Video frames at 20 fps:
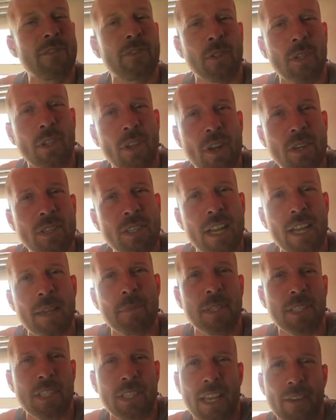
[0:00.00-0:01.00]
for a long time,
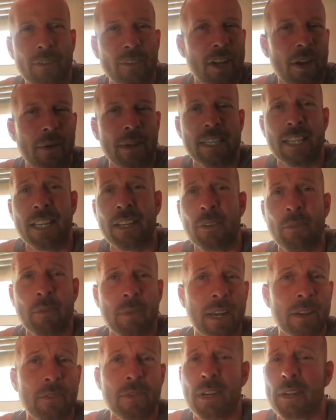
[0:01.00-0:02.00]
that you have no idea
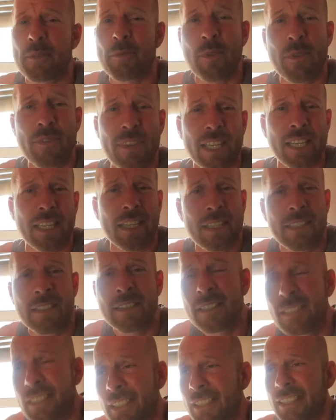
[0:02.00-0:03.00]
when you are moving.
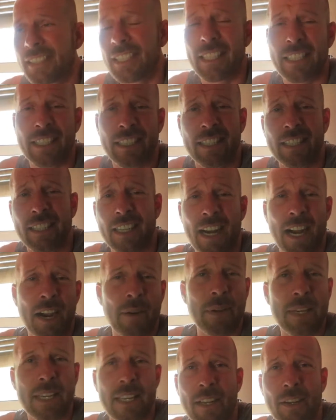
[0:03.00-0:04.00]
Are
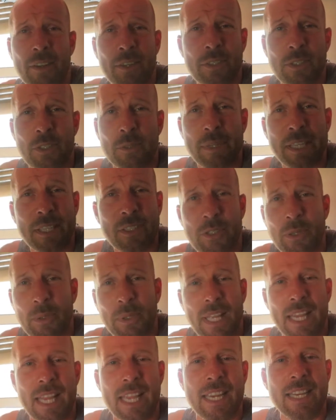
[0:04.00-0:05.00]
we going to be too
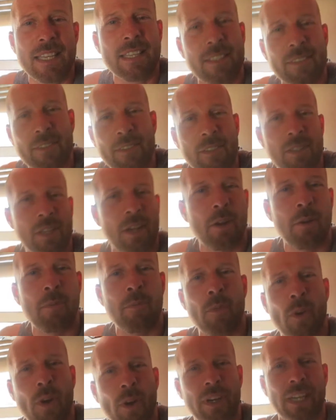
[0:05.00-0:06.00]
late? So
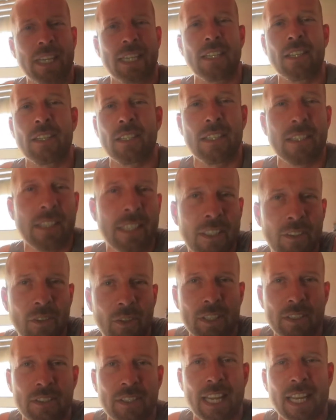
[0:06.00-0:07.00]
more in
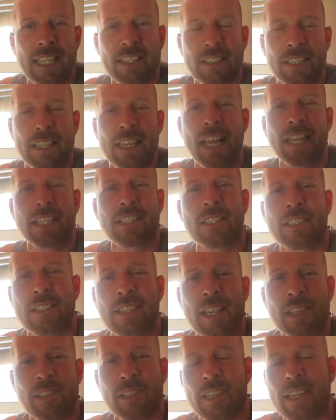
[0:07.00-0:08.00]
order to get to the next
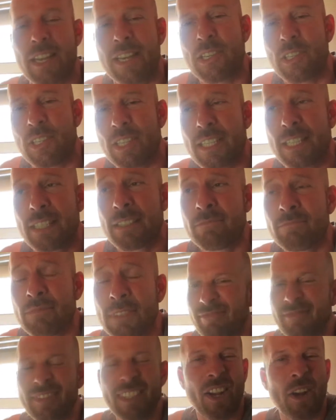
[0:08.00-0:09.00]
destination.
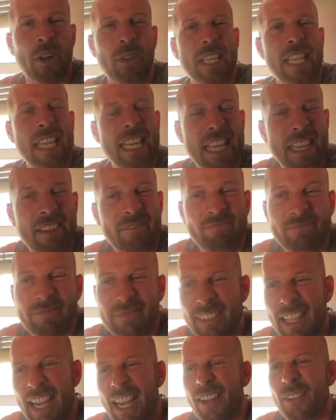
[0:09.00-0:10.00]
The only
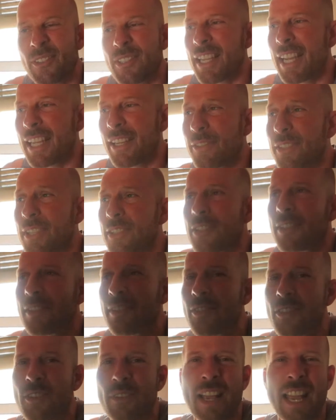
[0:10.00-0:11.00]
downside of the
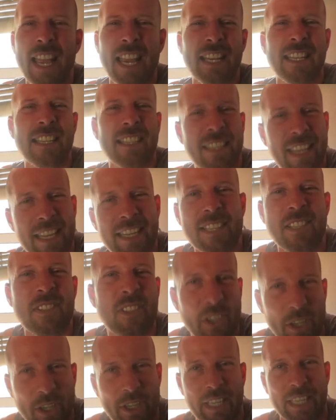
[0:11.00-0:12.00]
train that it's
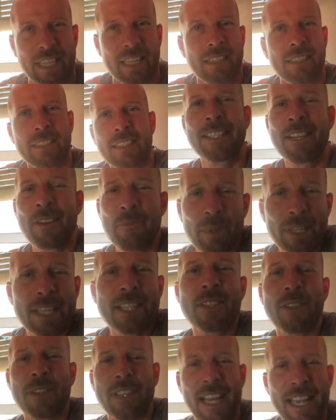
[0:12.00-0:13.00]
dirty, but
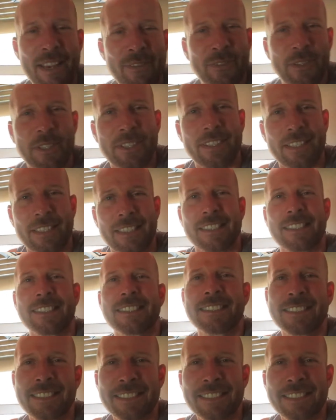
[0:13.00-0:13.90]
it's okay for a